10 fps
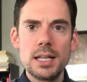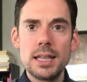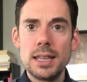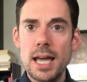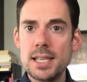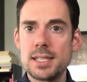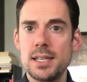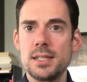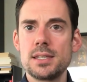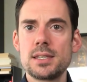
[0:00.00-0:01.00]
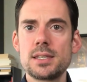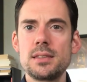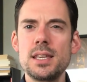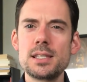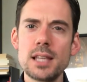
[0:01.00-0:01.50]
lessons,
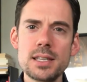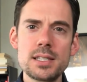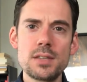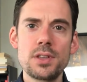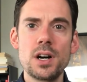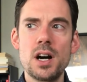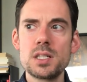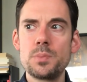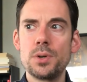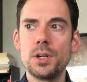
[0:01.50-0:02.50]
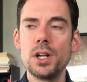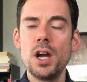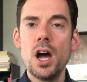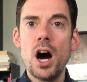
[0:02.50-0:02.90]
these lessons of the gospel,